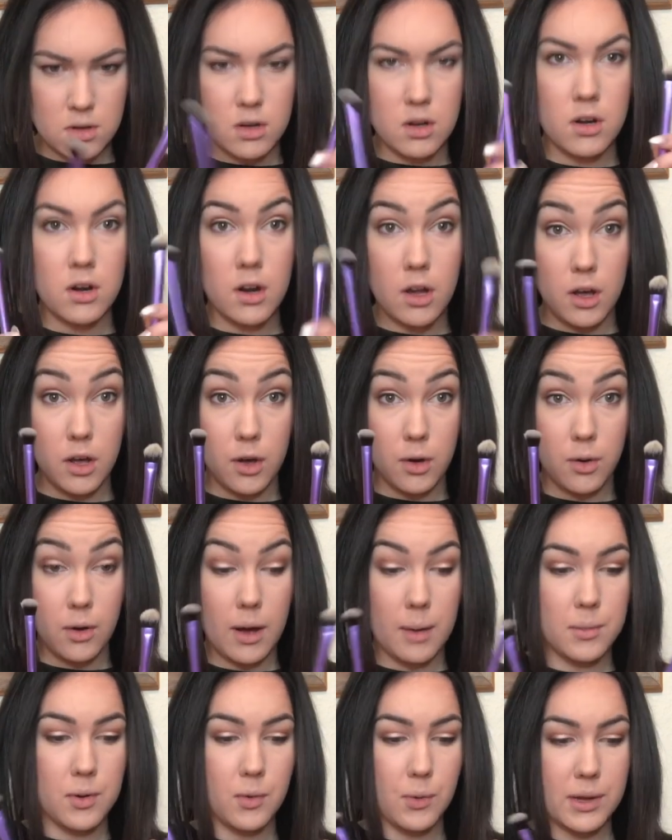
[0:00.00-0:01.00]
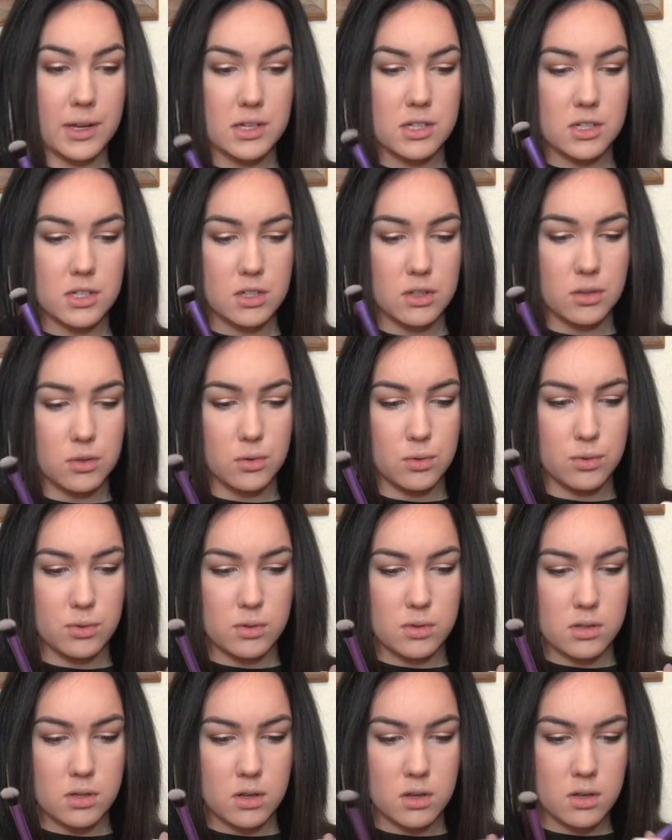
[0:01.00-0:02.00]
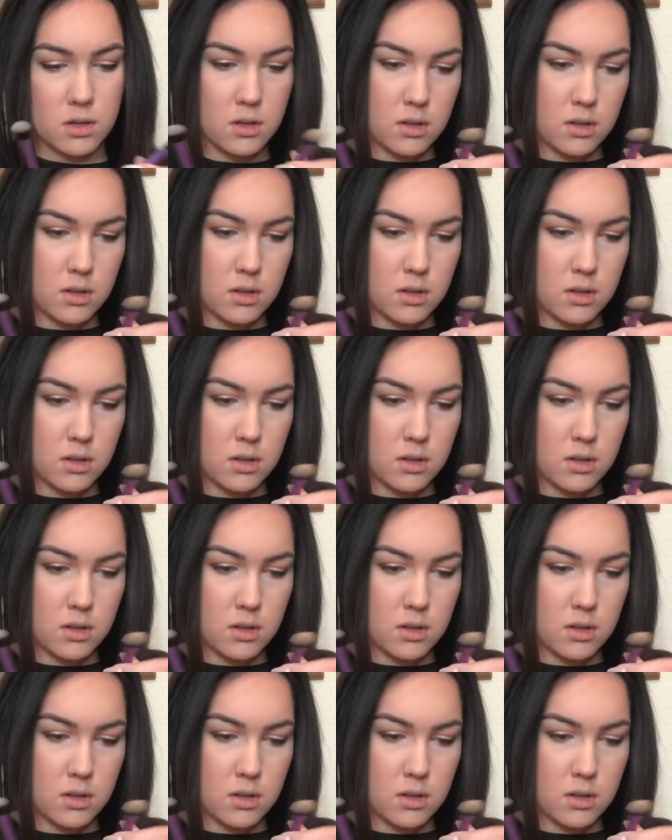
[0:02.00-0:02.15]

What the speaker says: no, I'm going to use